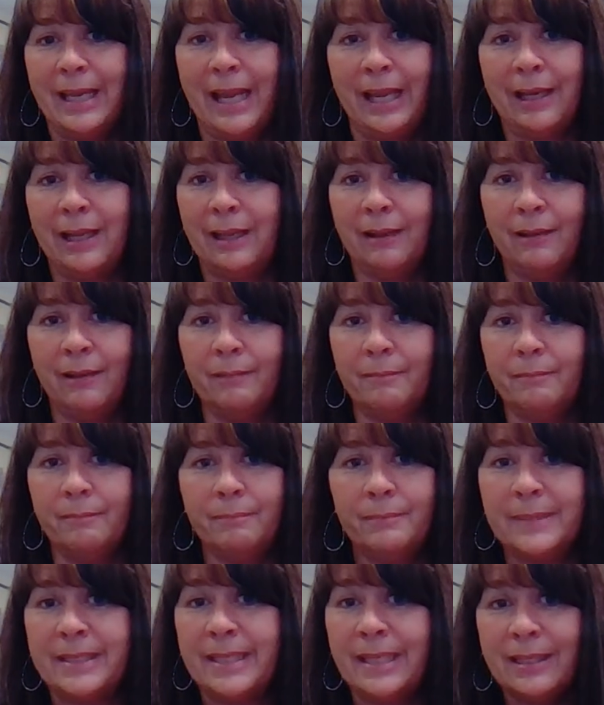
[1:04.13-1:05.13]
at a
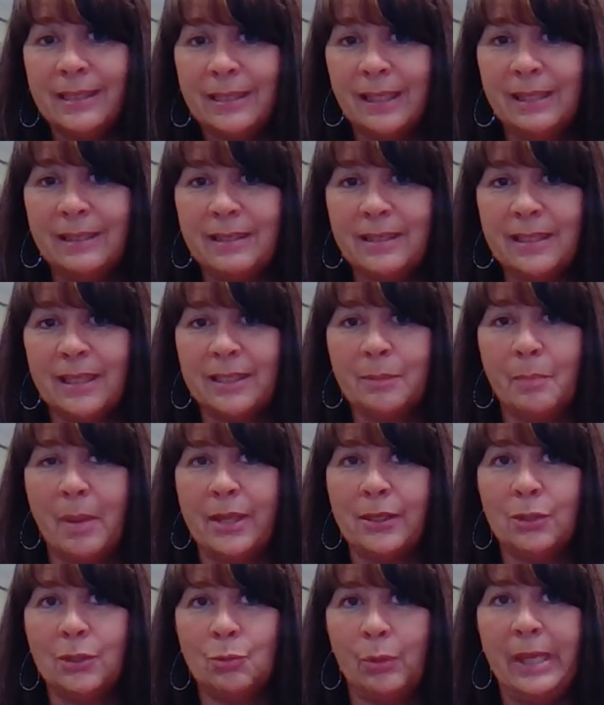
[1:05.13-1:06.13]
distance as
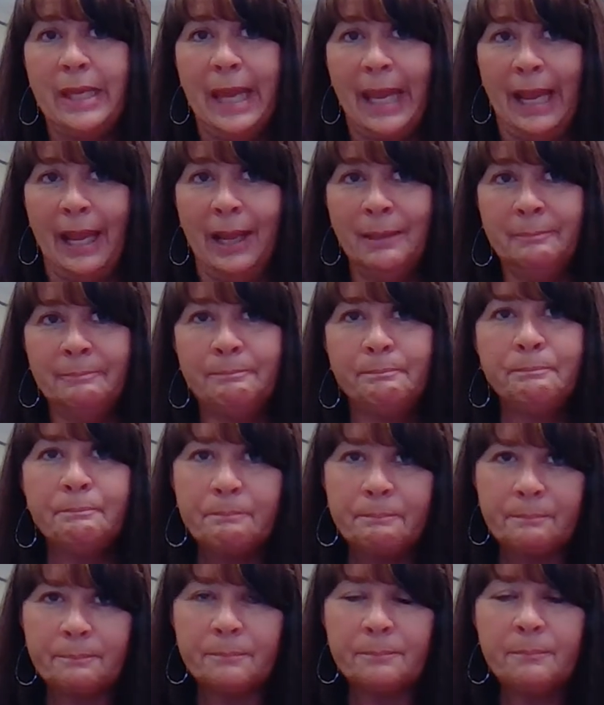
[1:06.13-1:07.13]
best we can.
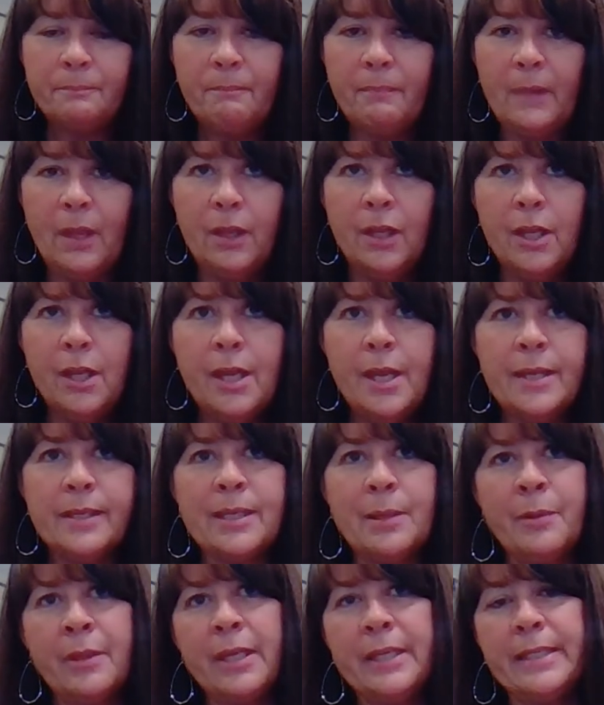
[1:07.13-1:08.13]

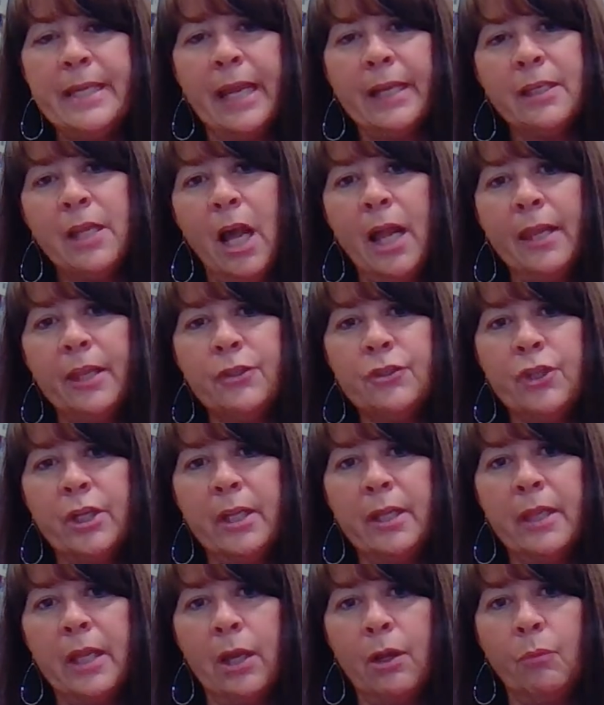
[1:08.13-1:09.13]
Some of the
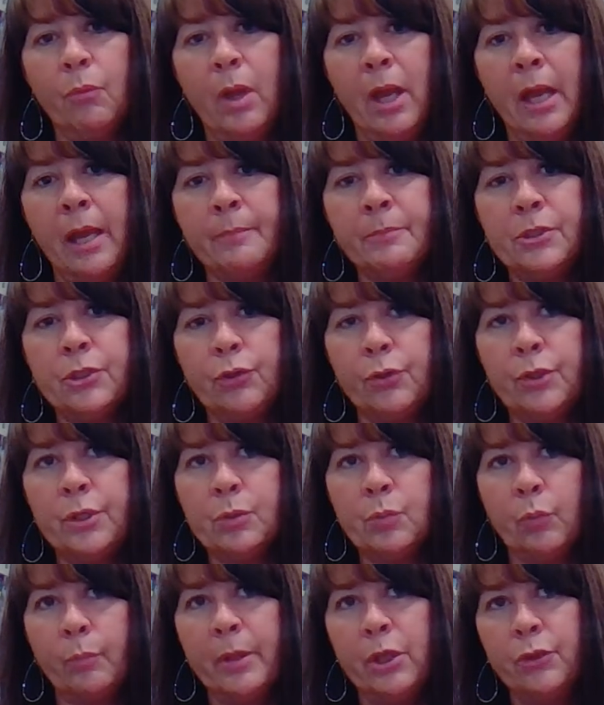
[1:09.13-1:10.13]
technology that um,
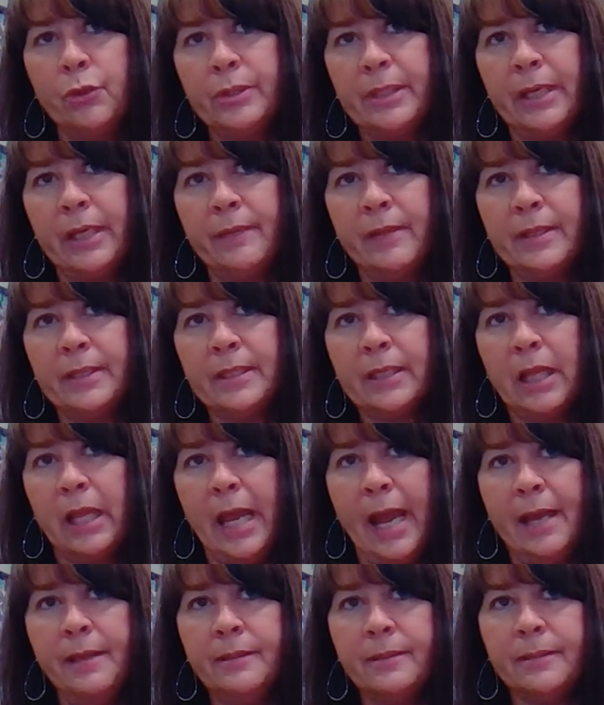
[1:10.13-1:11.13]
students will be using in this
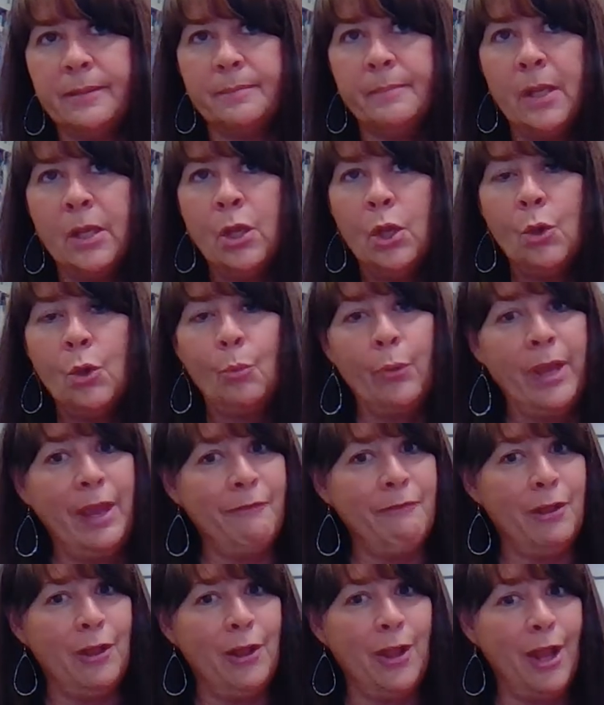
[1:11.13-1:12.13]
class, we
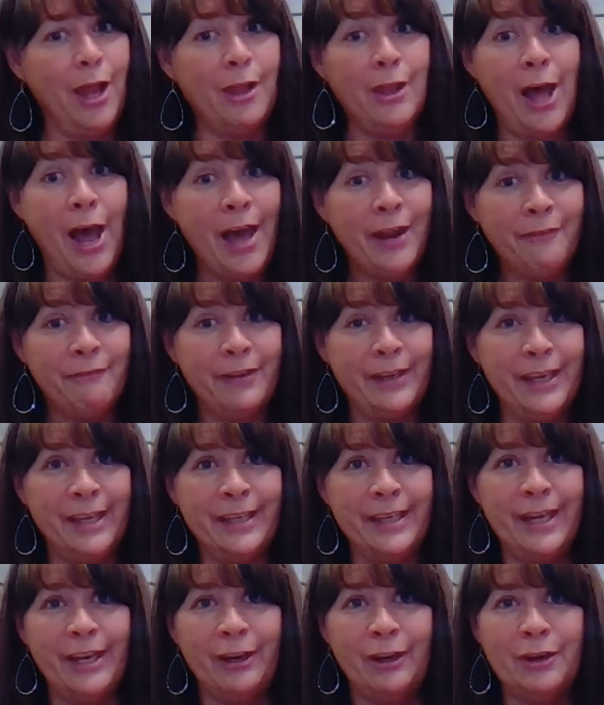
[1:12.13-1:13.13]
have a, a lot of it
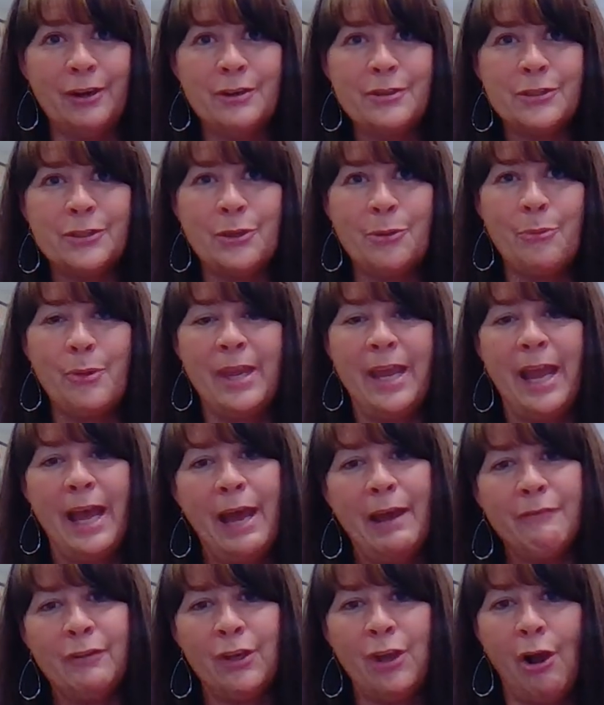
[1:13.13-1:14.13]
in here. So we
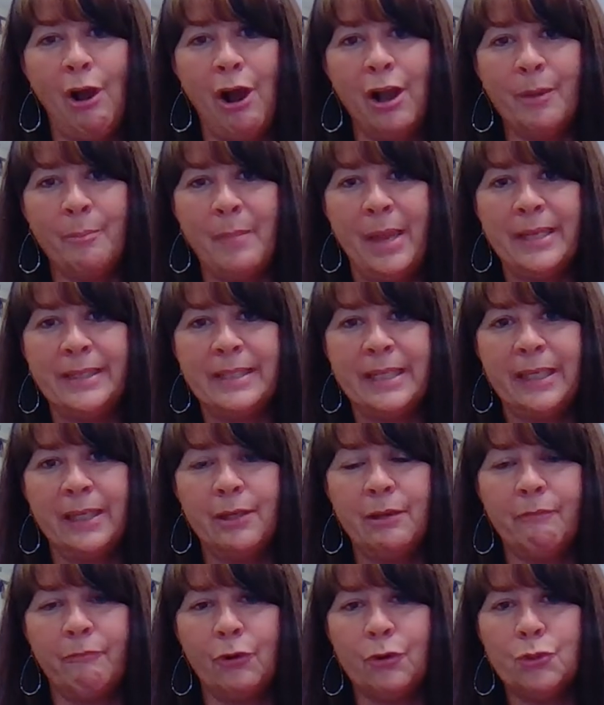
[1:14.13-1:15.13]
have an
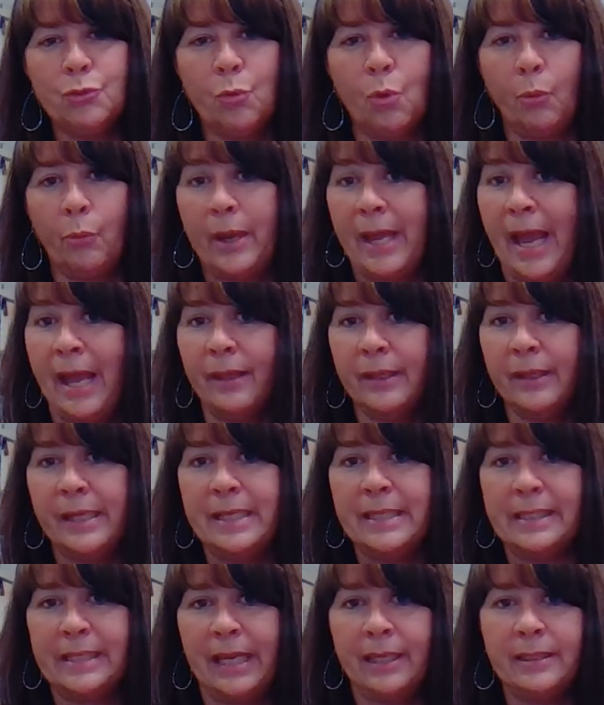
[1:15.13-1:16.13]
augmented virtual
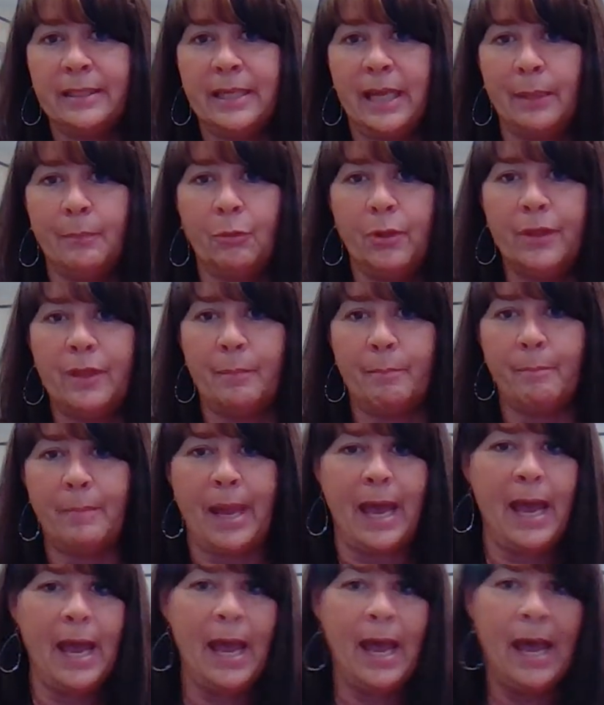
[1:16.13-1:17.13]
reality sand table at the
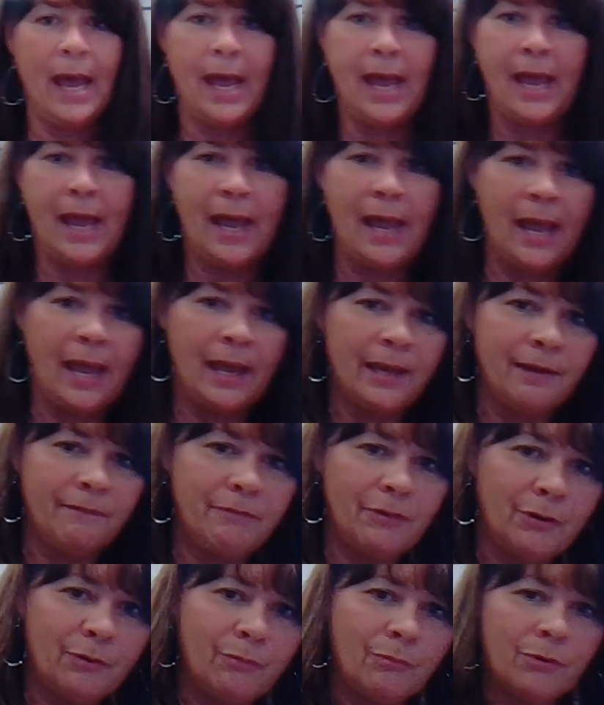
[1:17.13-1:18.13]
back of the